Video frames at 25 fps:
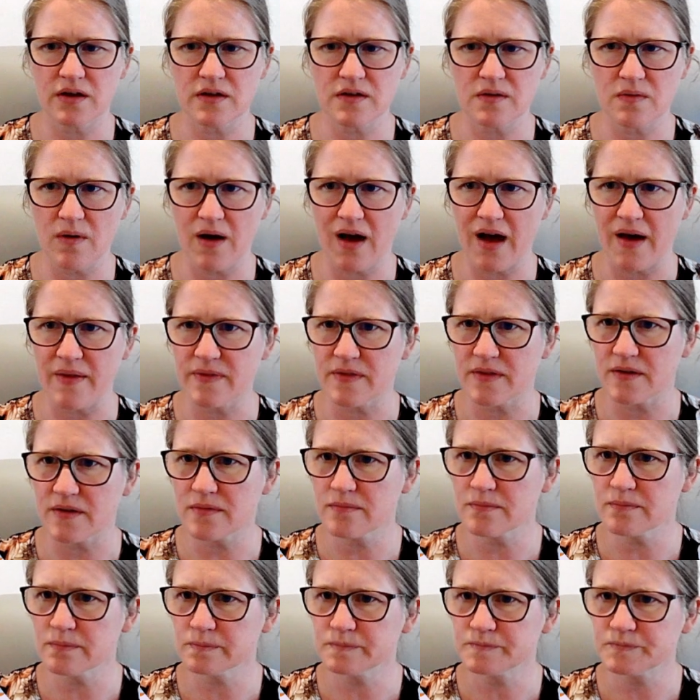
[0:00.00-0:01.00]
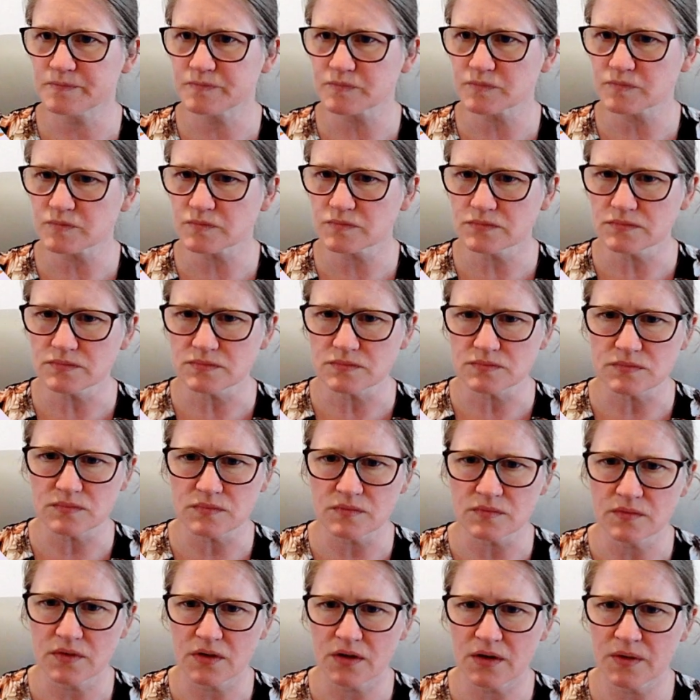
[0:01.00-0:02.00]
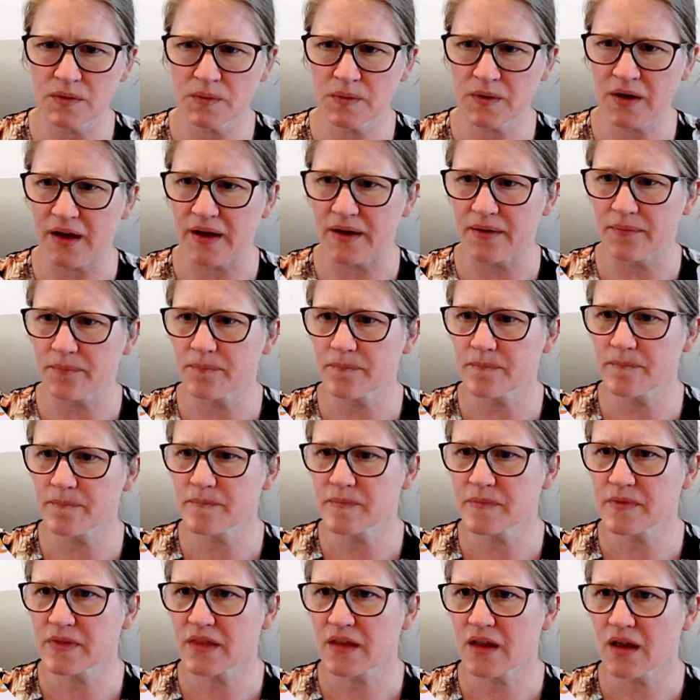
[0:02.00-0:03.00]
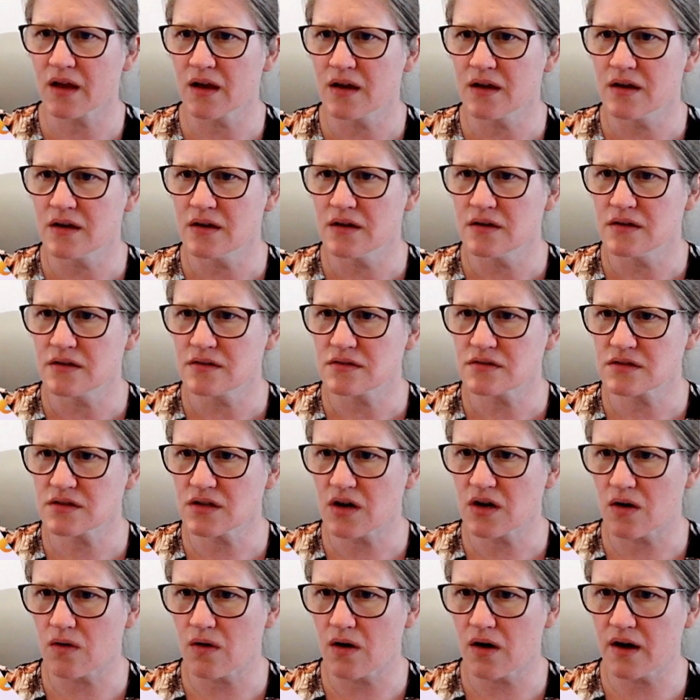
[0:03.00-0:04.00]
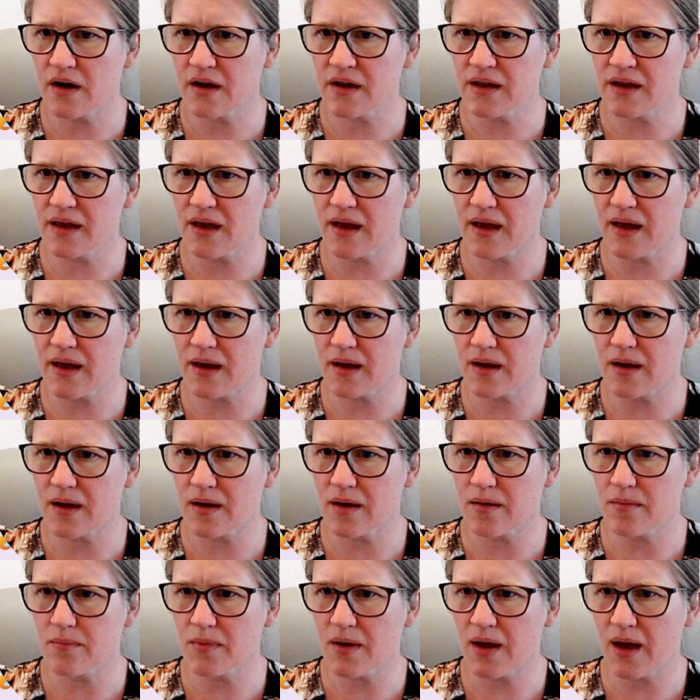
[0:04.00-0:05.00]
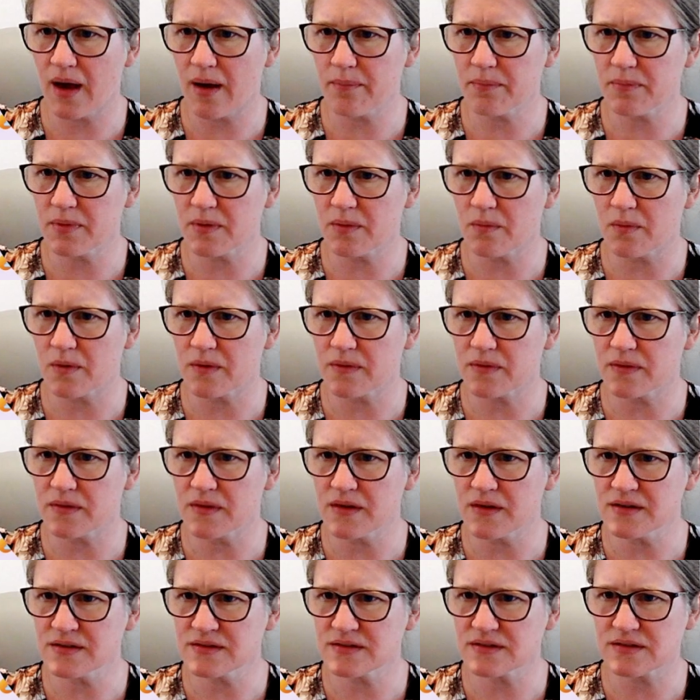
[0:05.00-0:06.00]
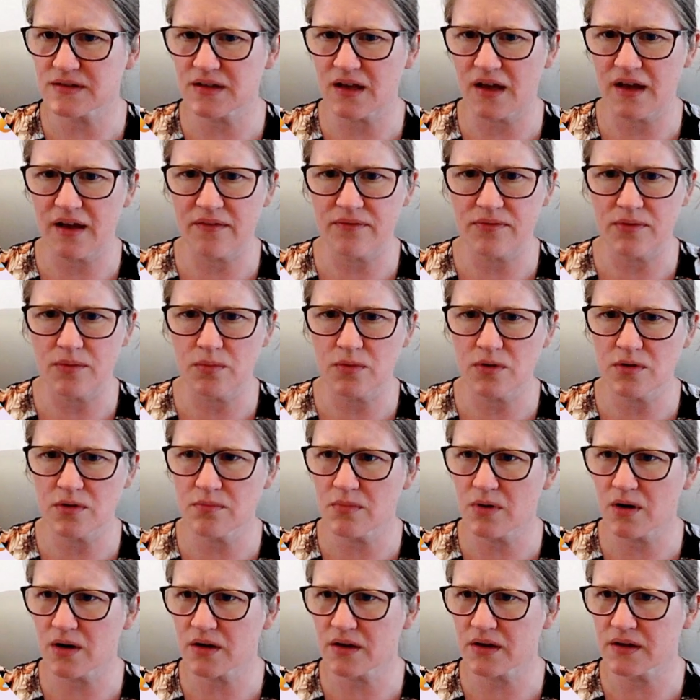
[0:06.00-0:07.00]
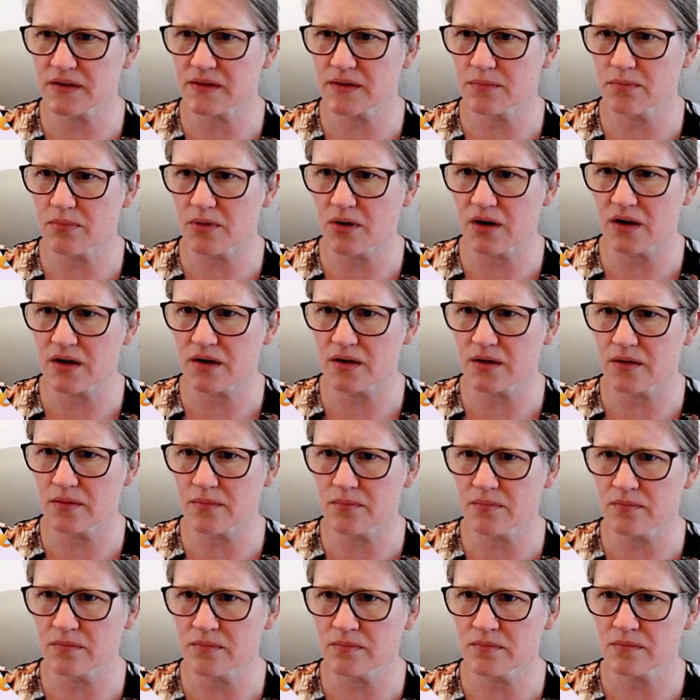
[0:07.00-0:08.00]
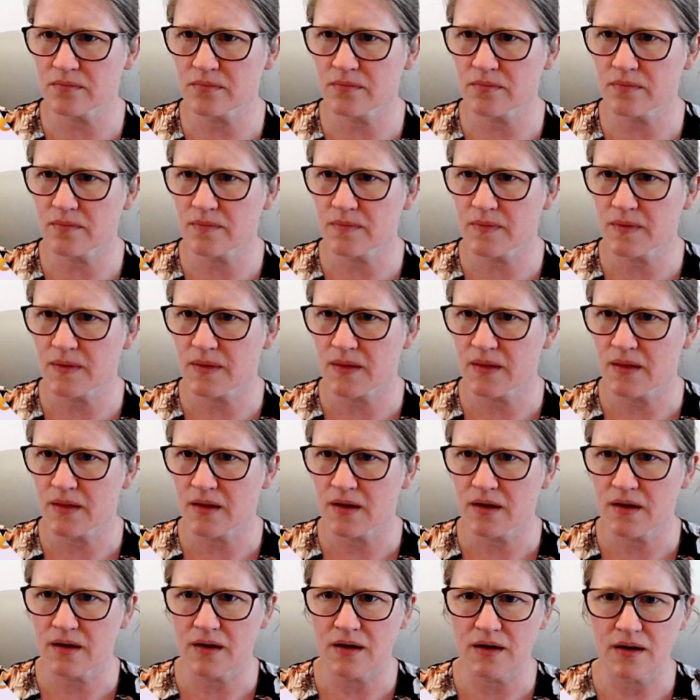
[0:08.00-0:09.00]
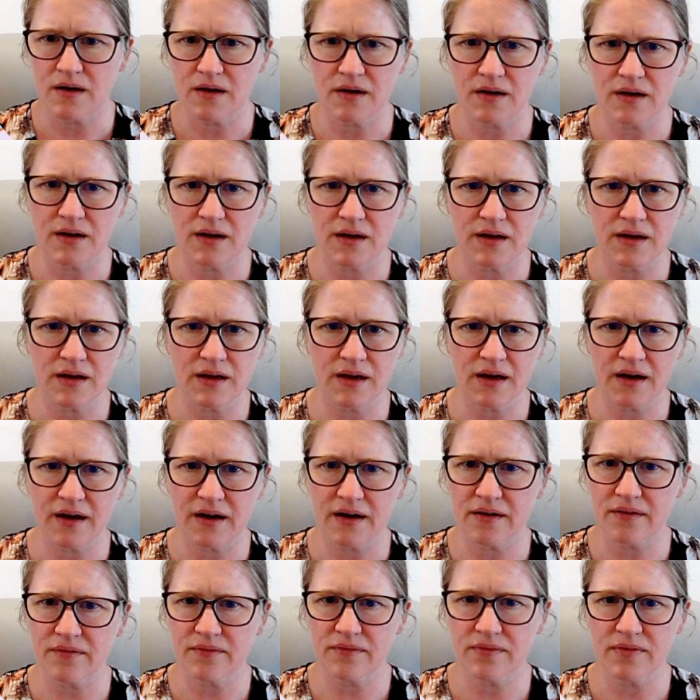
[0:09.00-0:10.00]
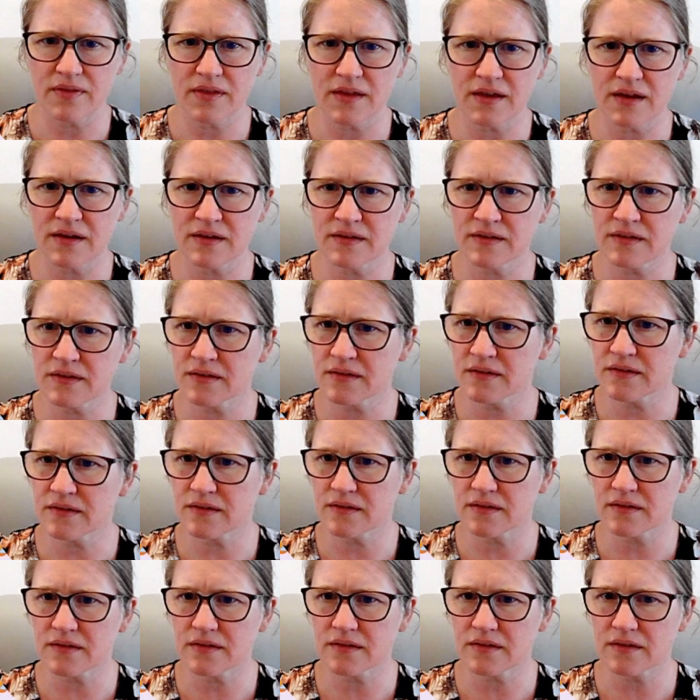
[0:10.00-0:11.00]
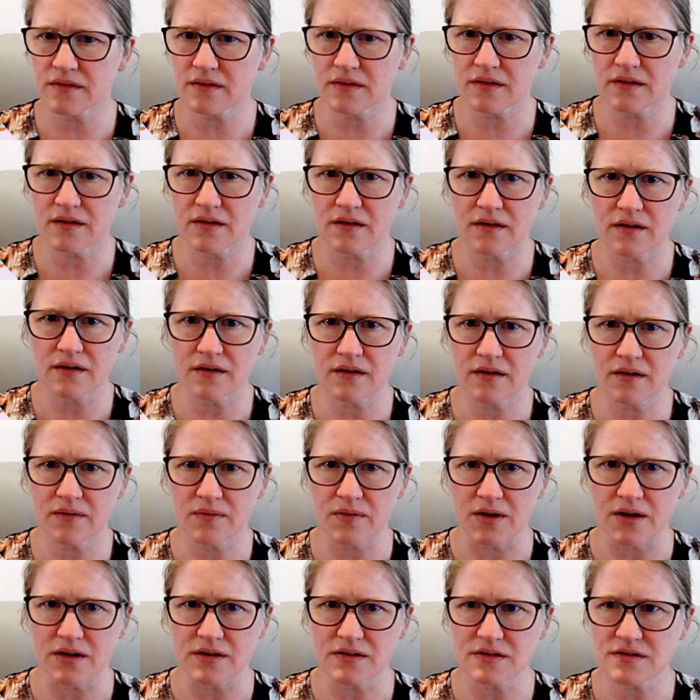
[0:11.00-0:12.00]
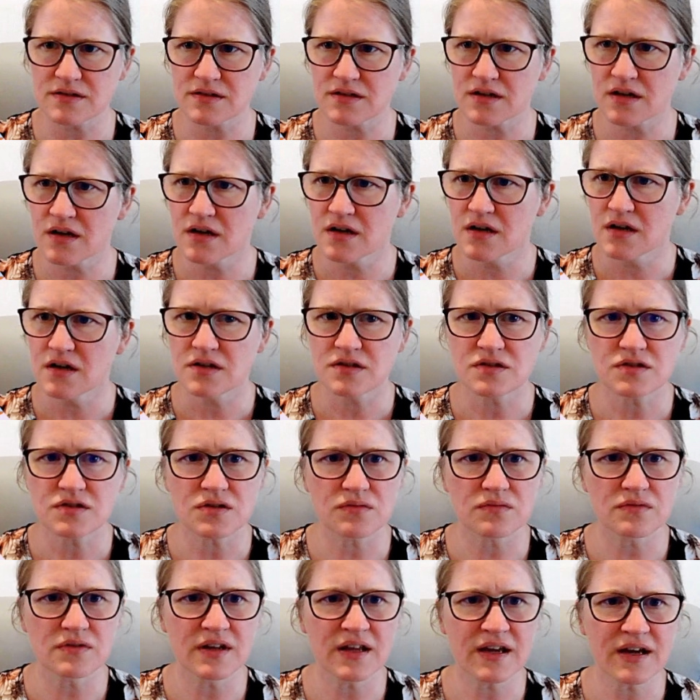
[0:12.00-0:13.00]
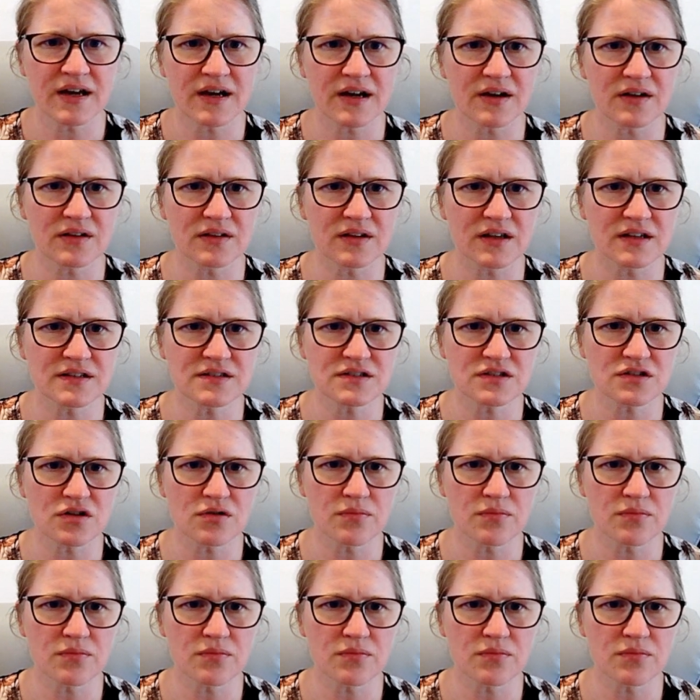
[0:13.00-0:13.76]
you add them. Okay, so I am happy with this. I have the word mark in the bottom. I have this. All right, so now let's go